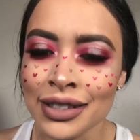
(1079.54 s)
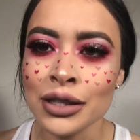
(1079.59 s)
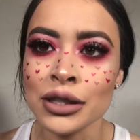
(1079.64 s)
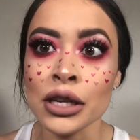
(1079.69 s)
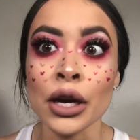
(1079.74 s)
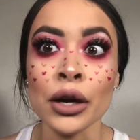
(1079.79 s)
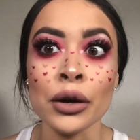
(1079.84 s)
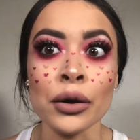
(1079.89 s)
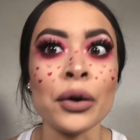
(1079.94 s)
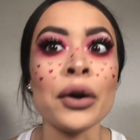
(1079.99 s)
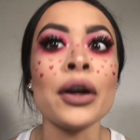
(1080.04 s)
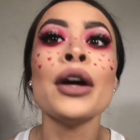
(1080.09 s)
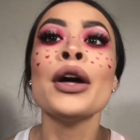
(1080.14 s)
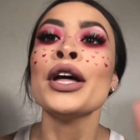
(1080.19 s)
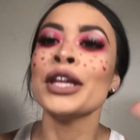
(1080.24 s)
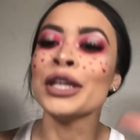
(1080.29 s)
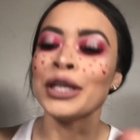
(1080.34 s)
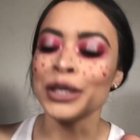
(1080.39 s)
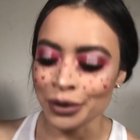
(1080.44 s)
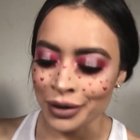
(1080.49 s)
So
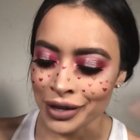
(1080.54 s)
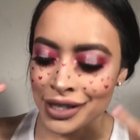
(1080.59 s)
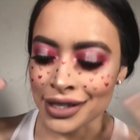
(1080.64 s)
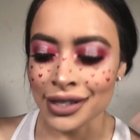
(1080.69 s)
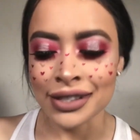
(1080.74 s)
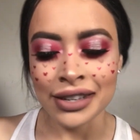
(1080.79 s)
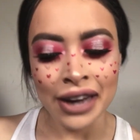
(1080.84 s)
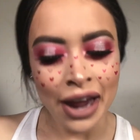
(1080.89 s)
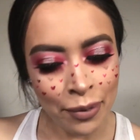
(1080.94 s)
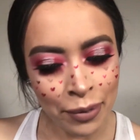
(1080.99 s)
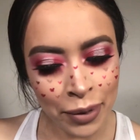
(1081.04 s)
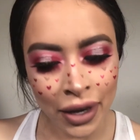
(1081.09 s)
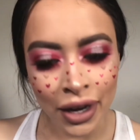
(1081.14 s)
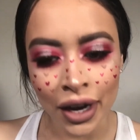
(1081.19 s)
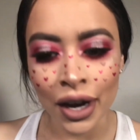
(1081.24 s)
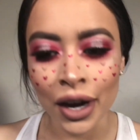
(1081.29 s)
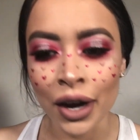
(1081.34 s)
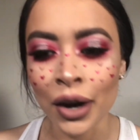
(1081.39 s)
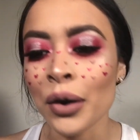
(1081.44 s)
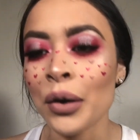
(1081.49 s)
you can stop
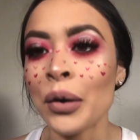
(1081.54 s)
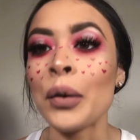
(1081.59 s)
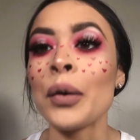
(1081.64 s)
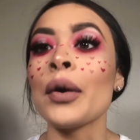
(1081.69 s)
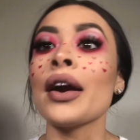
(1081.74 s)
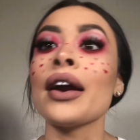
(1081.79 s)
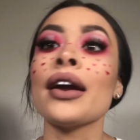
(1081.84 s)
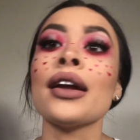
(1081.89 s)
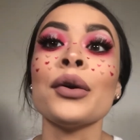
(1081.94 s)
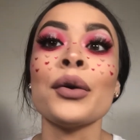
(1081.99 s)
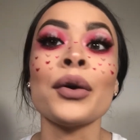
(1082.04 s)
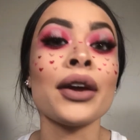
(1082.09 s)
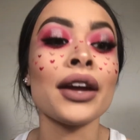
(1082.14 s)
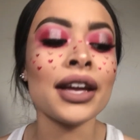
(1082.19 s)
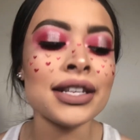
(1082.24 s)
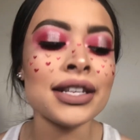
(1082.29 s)
here or you can